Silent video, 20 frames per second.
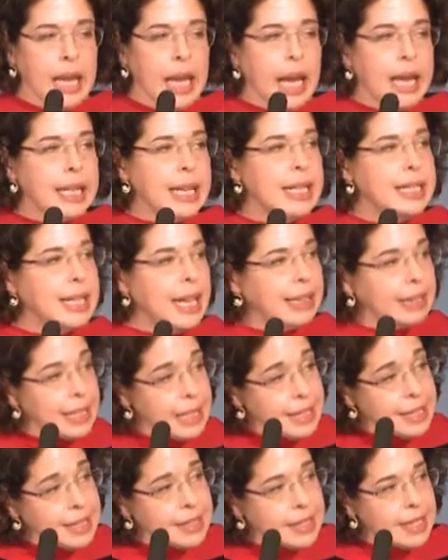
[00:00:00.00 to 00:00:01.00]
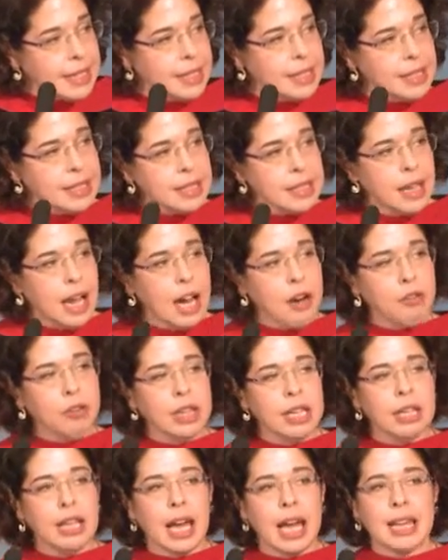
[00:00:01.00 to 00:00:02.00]
And as I listened, I
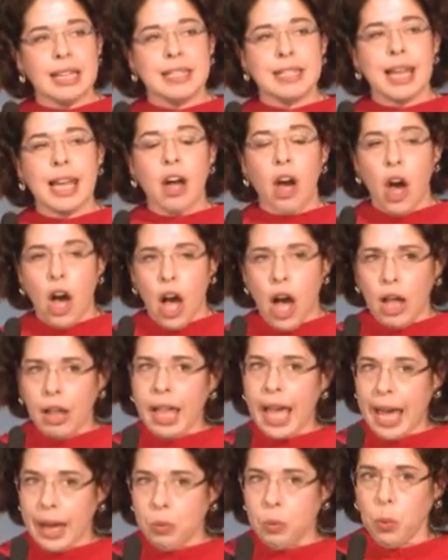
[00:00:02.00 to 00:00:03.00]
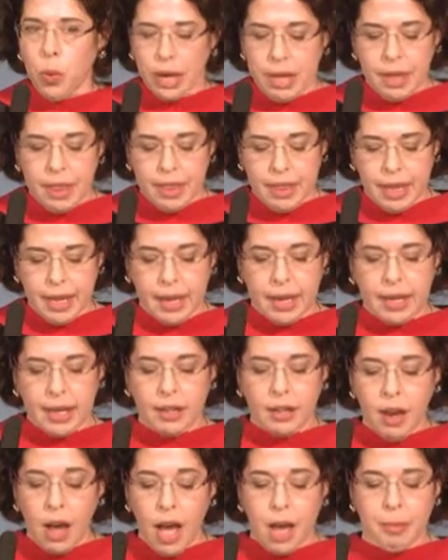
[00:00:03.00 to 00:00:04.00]
realized they all had one thing in
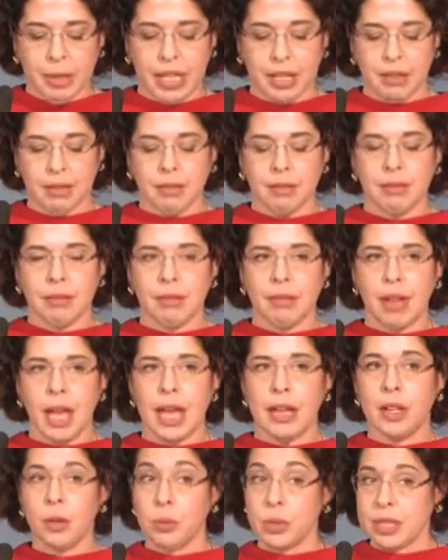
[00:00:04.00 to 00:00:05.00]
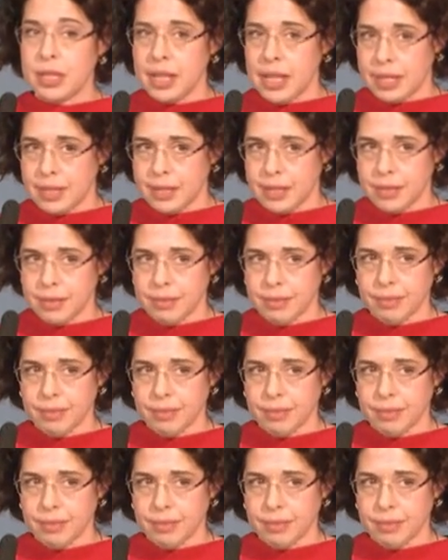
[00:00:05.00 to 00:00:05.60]
common, and it was this.